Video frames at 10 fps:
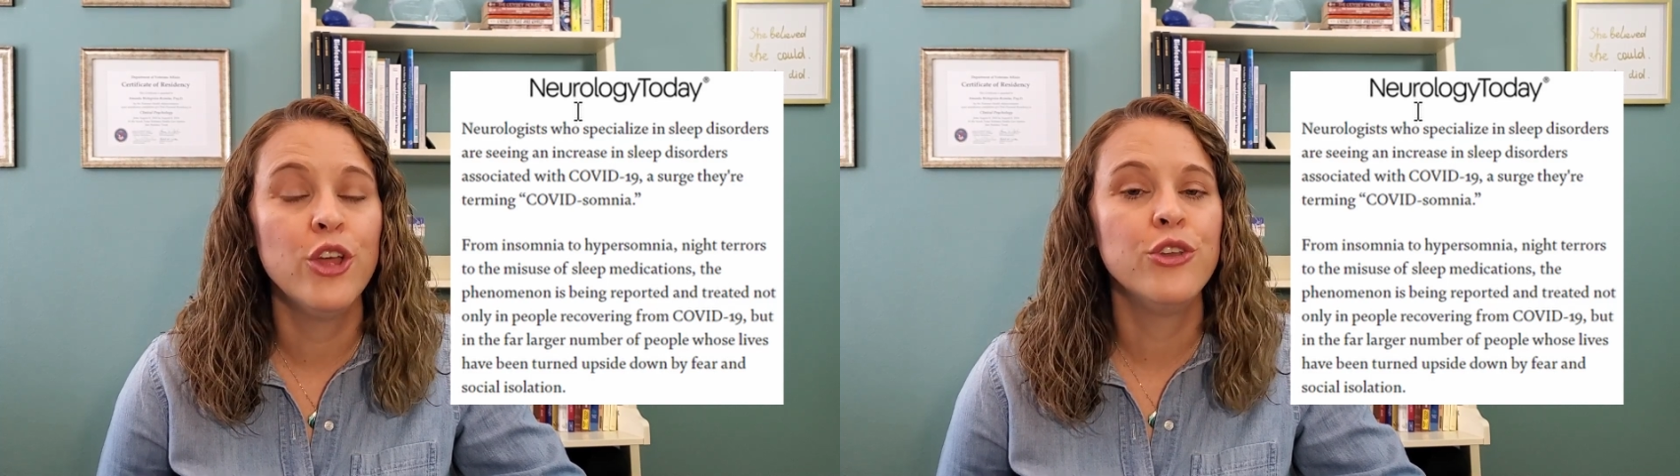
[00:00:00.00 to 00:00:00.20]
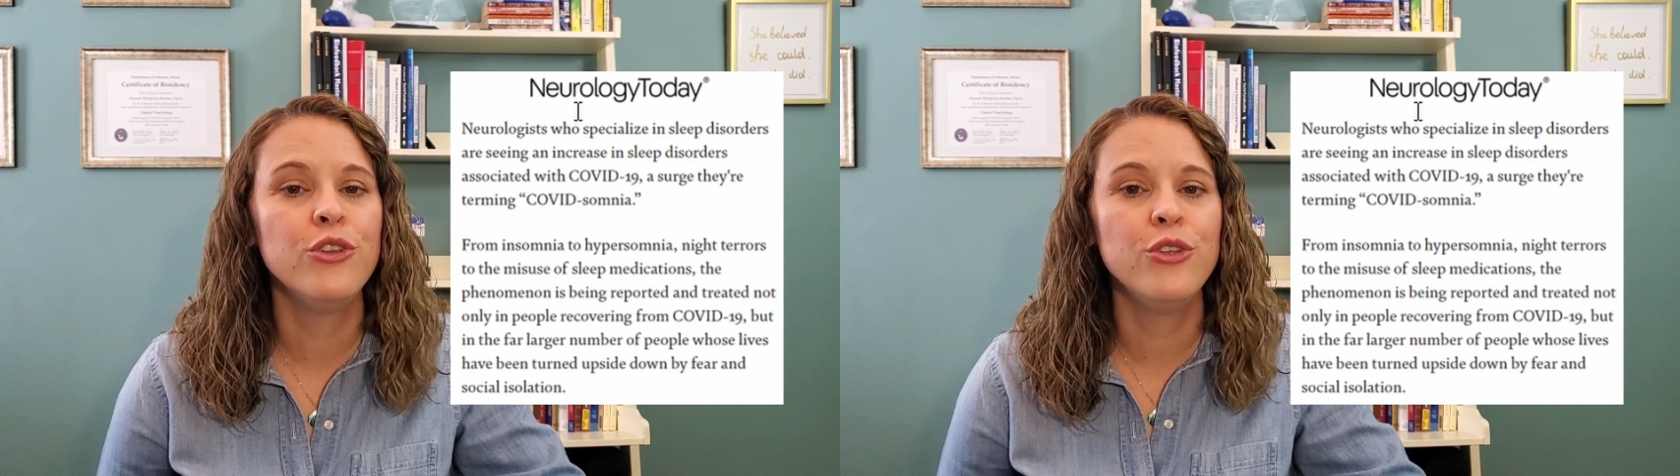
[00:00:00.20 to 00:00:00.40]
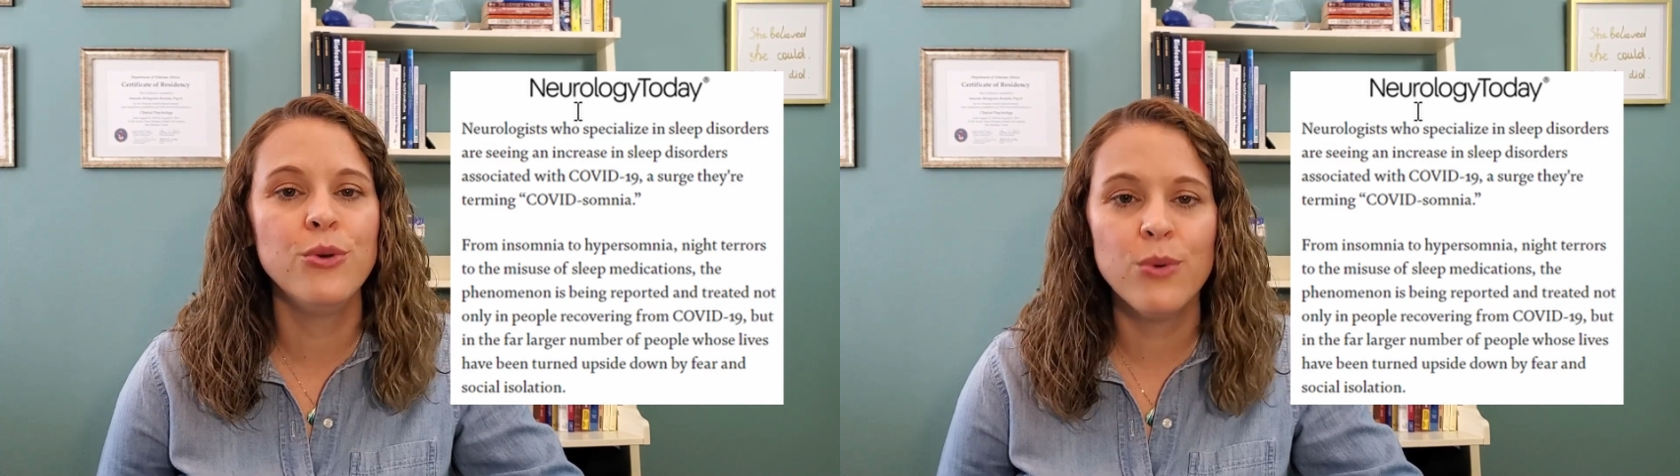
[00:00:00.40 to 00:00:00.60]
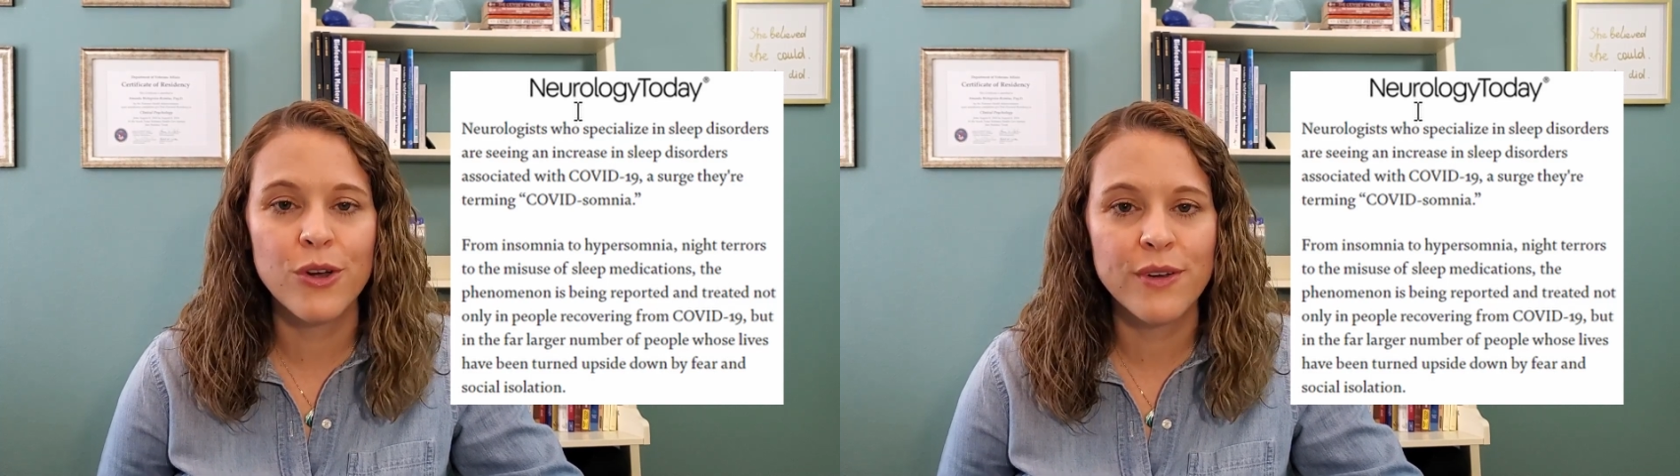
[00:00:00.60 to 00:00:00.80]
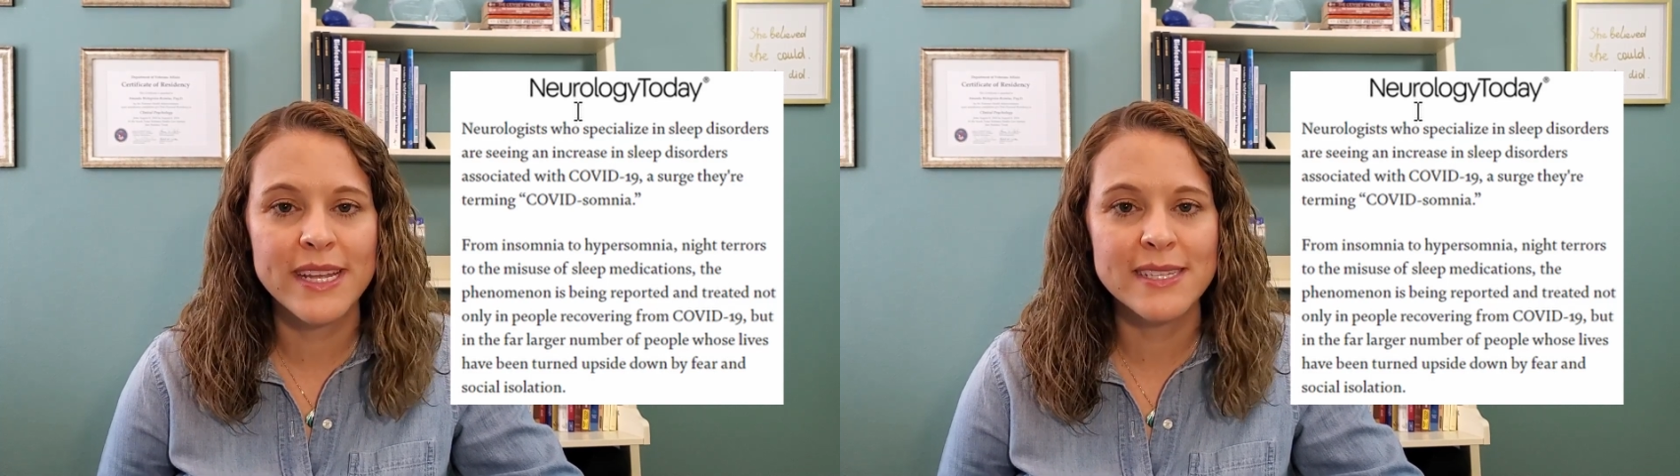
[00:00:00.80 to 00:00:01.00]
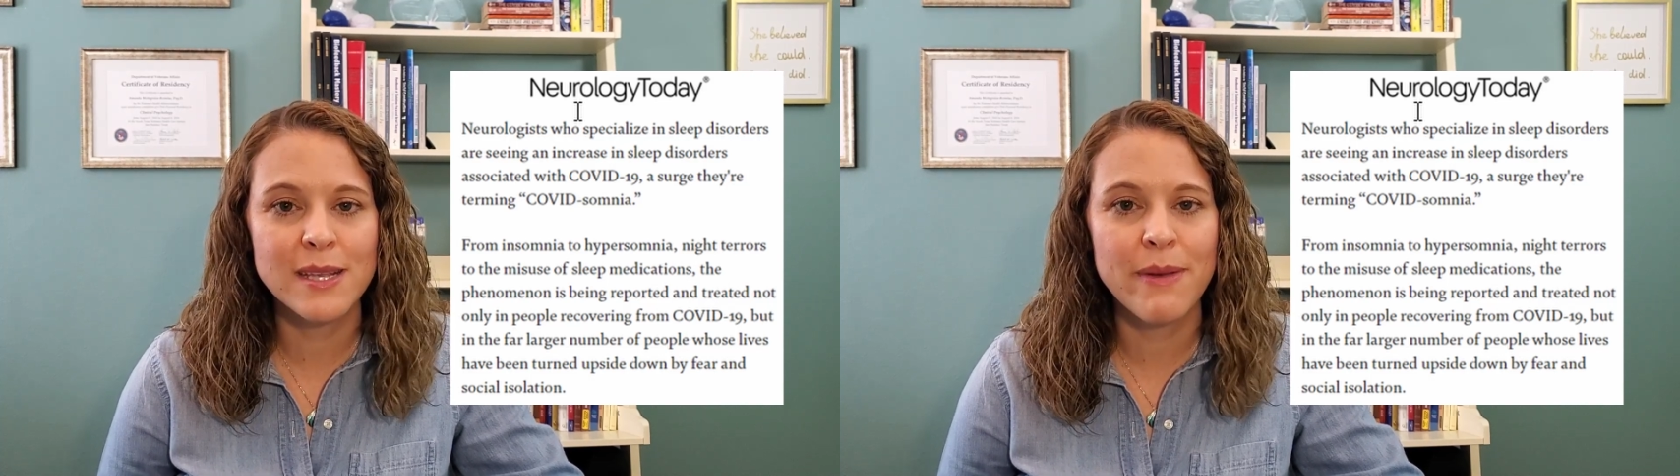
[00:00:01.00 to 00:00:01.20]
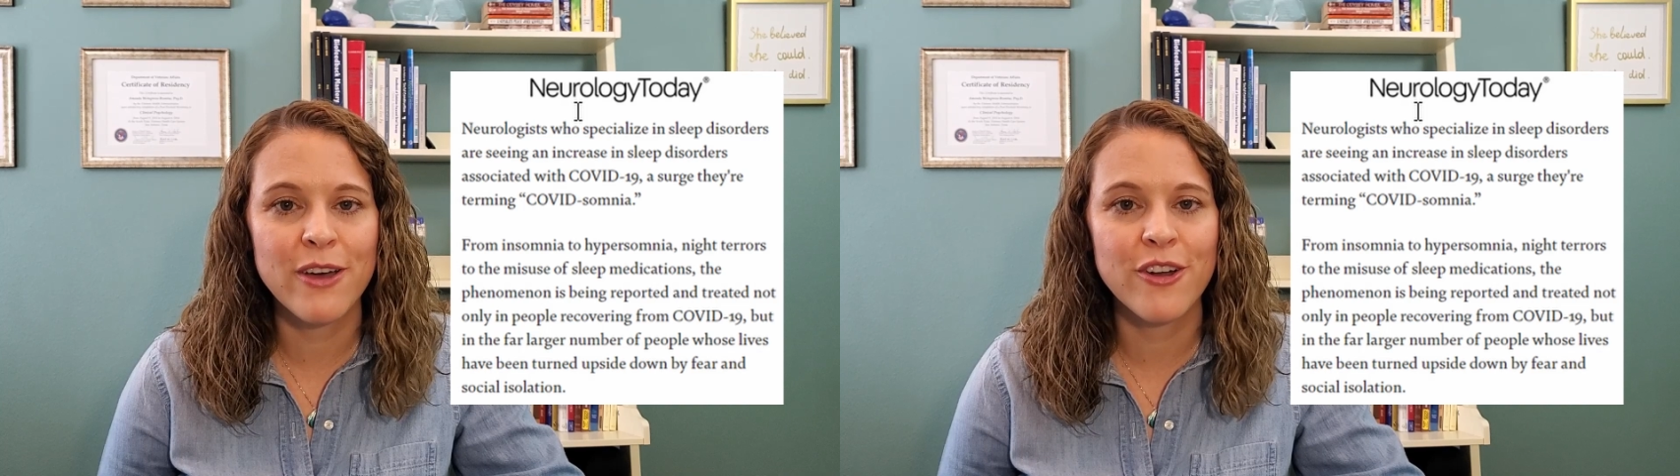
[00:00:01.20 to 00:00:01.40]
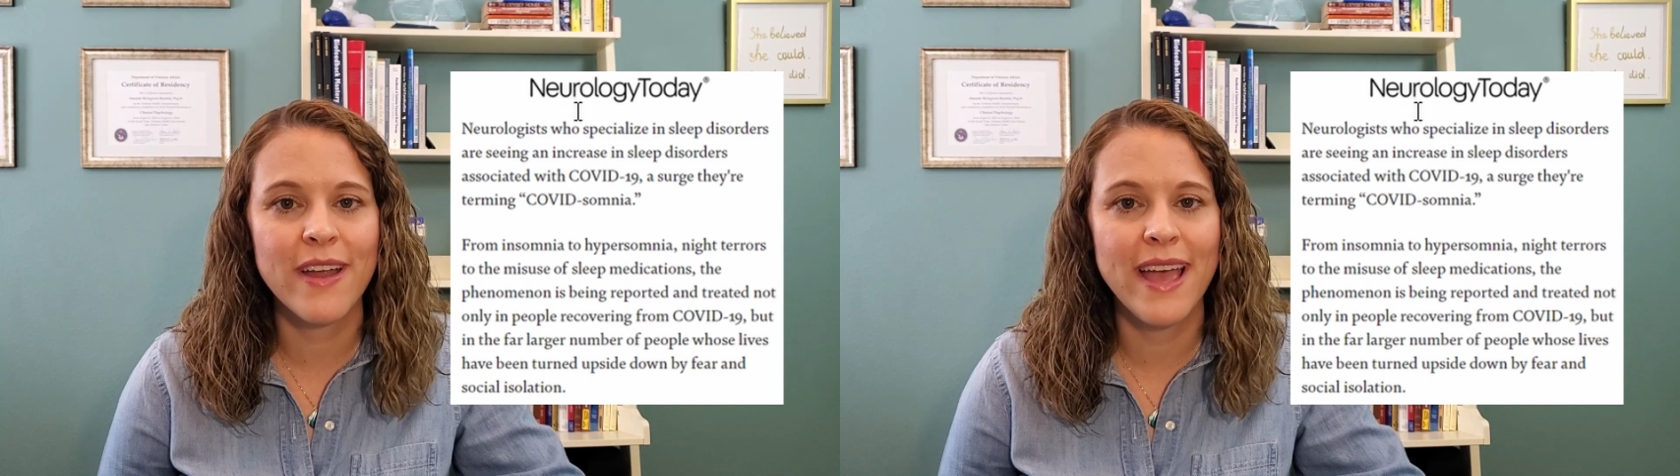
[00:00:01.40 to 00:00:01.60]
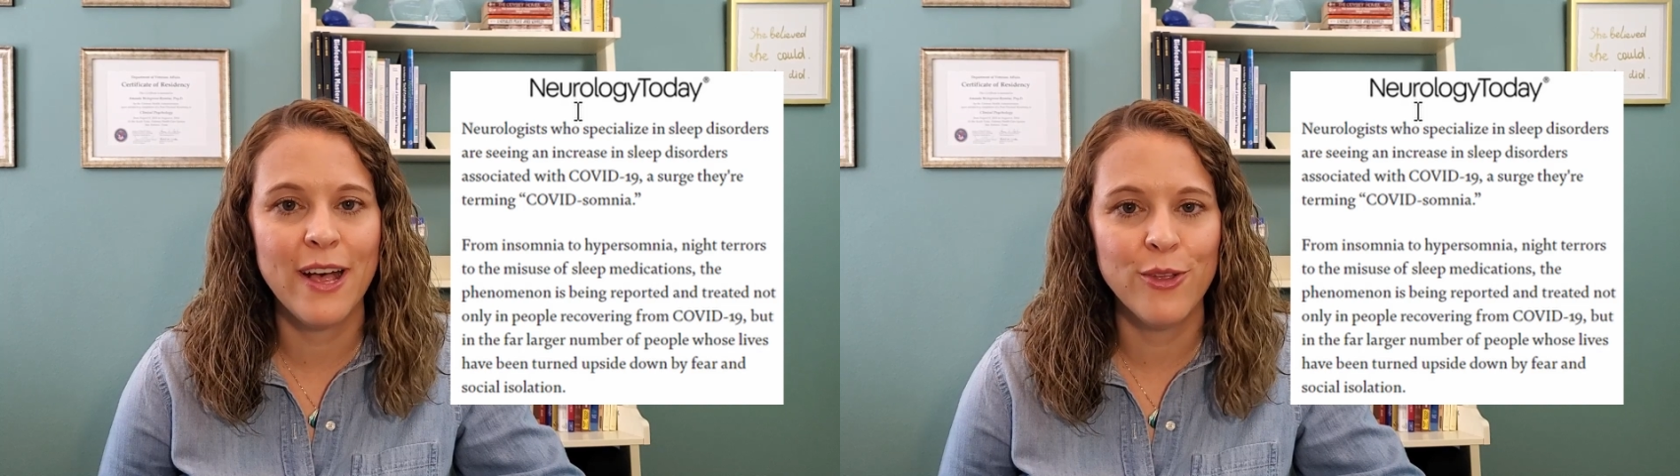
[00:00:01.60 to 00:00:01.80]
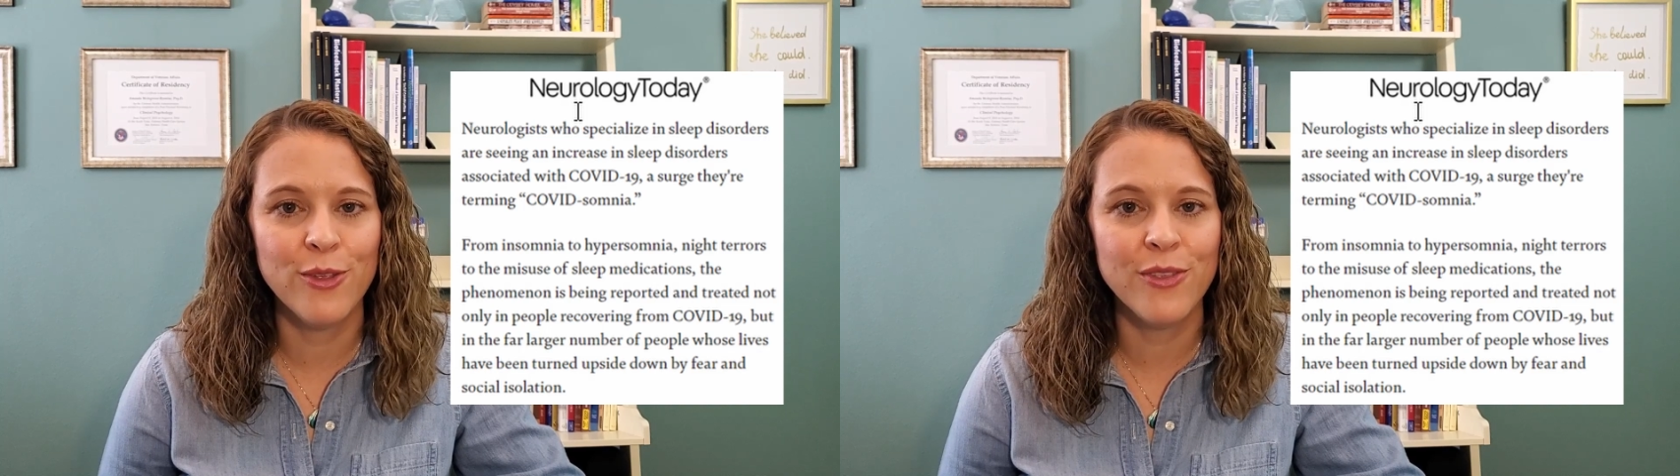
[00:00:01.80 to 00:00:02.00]
new worries about our
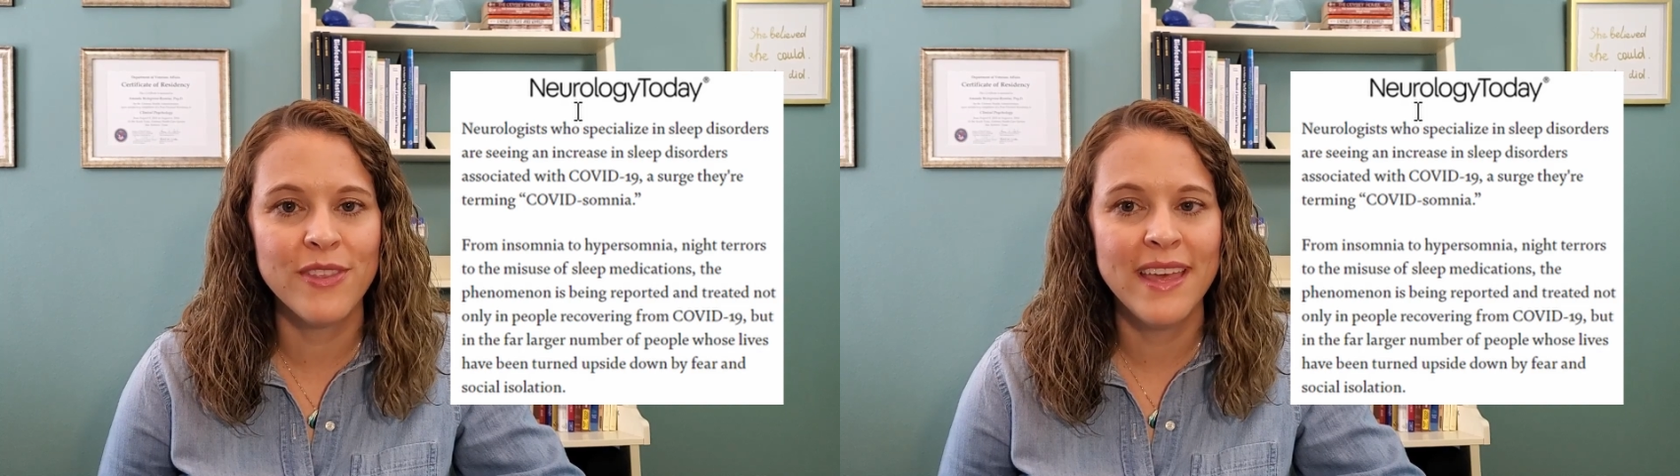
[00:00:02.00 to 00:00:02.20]
health